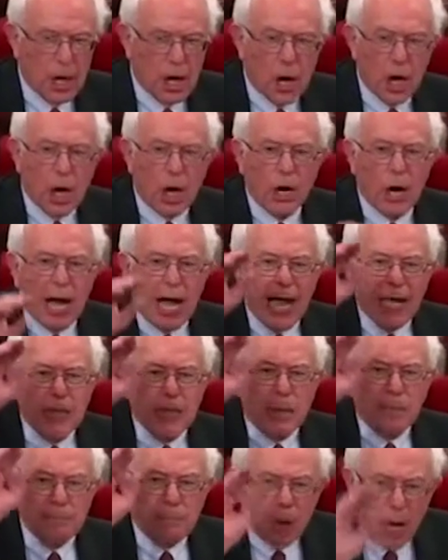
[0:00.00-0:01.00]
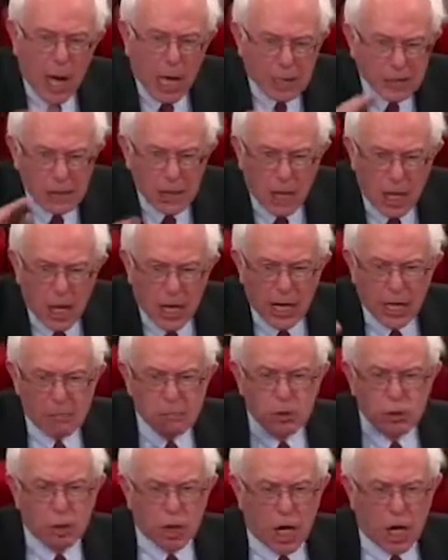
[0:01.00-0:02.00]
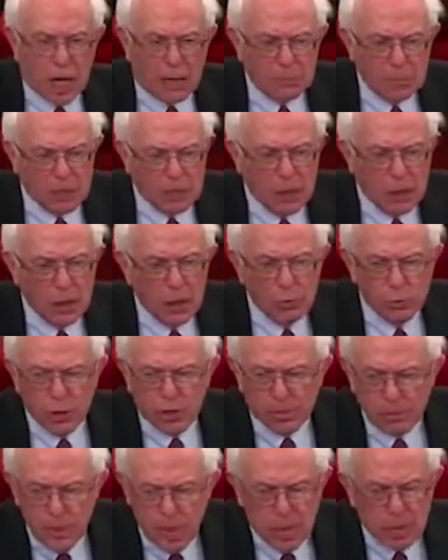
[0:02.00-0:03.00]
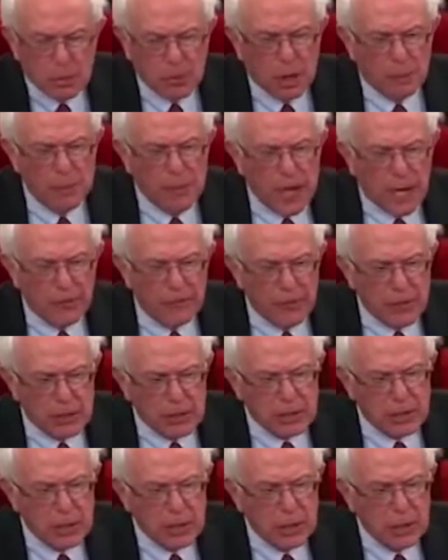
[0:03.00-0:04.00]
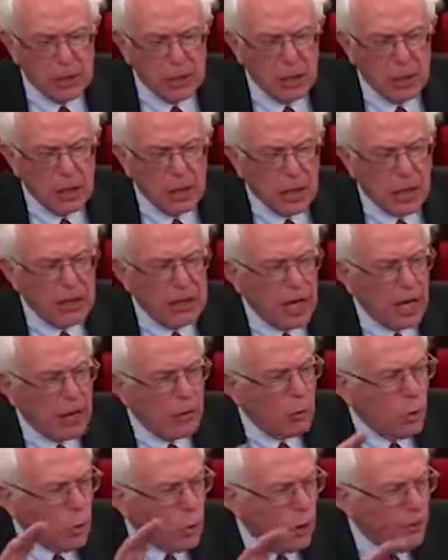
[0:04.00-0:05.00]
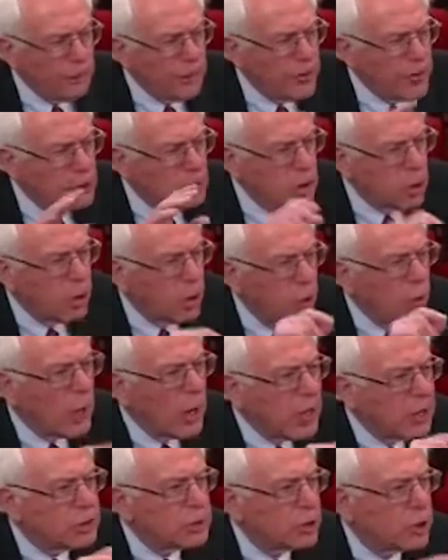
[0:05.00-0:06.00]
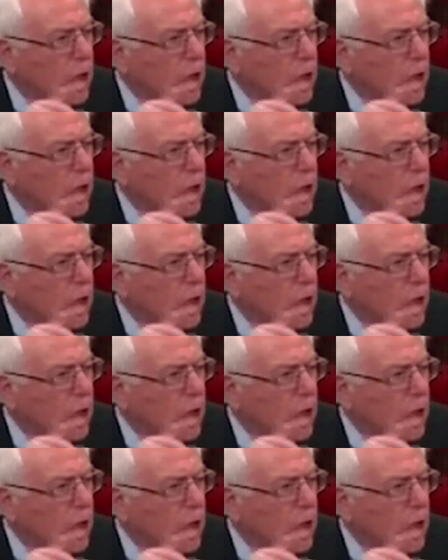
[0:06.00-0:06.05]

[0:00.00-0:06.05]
are either part-time jobs with minimal benefits, and they are often low-wage